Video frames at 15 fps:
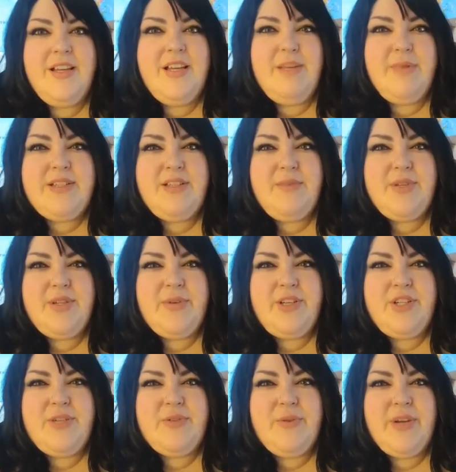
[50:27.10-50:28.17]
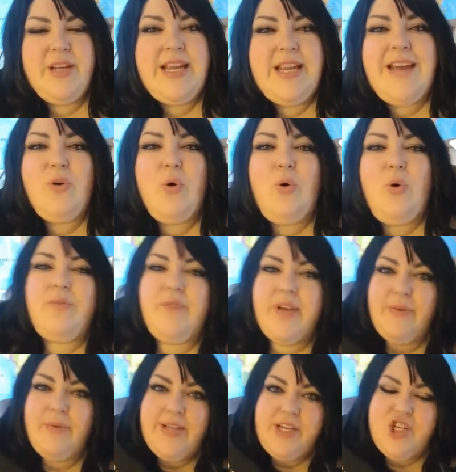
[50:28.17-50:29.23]
He blasted the music while she was working. He had a whole
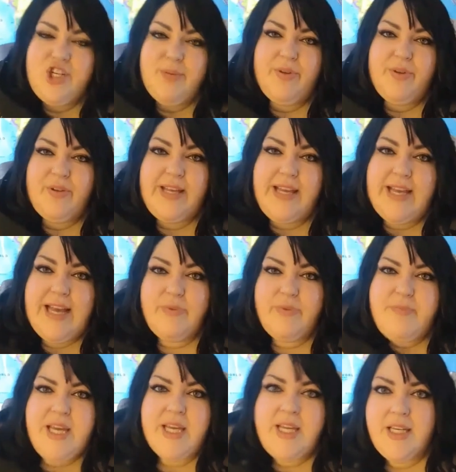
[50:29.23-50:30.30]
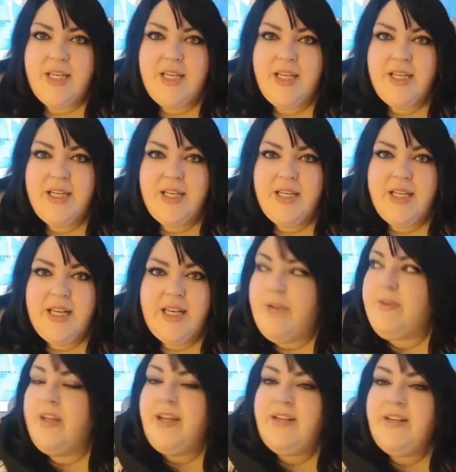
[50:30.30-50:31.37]
fucking relationship with her, like he had with me. And he
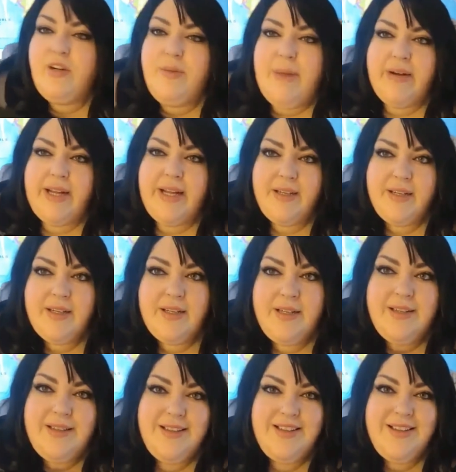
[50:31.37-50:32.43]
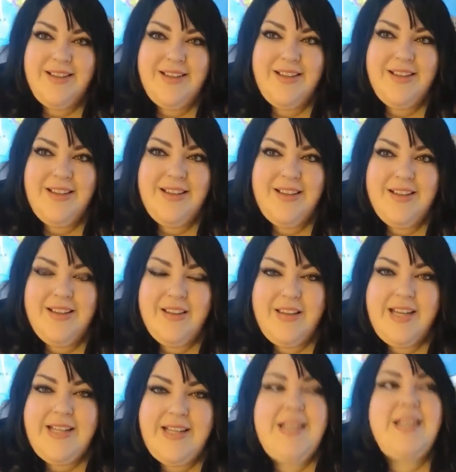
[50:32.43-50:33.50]
was lying to her about it.
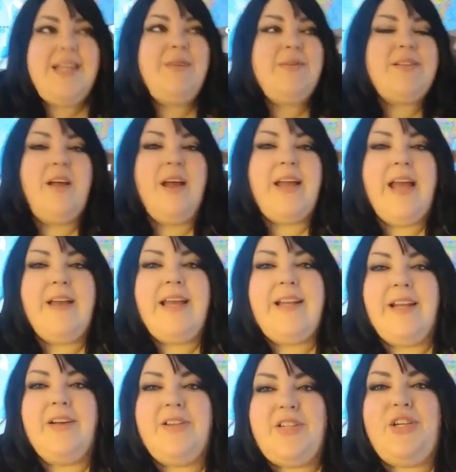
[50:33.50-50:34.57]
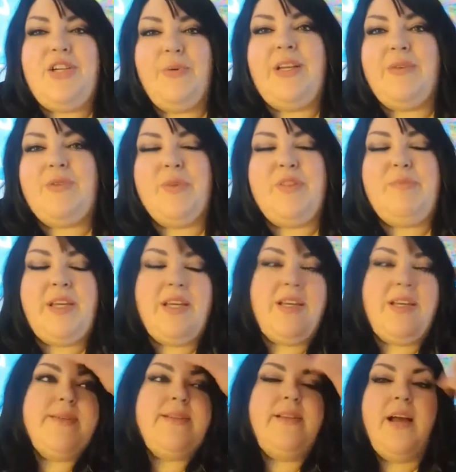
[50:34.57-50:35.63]
Like, Dee Dee, he was lying. I can guarantee you when he was with me,
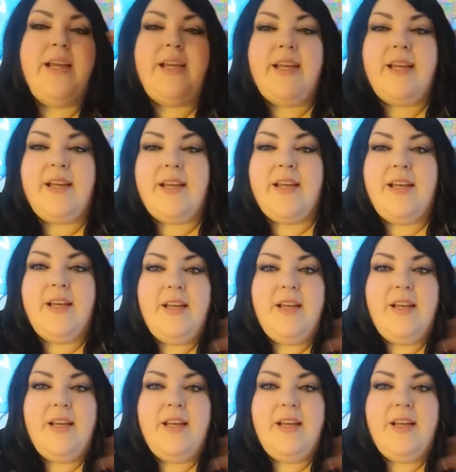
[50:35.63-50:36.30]
he was lying